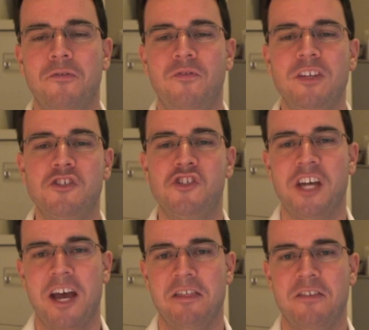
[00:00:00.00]
of FiST
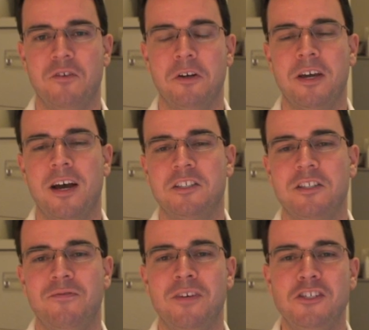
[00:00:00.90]
Chat, the vodcast
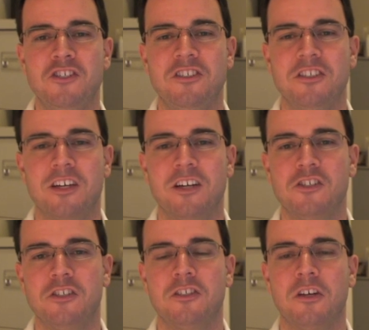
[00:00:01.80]
that features
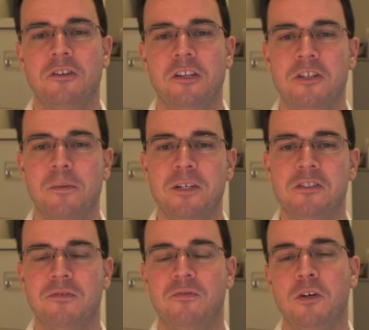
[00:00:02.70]
discussions on the
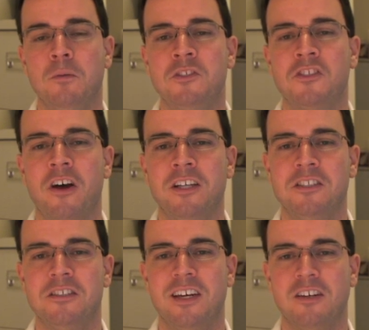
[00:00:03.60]
topics of film,
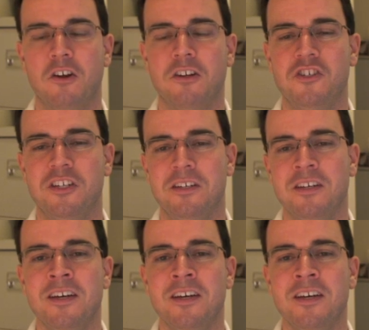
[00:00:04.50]
science and technology.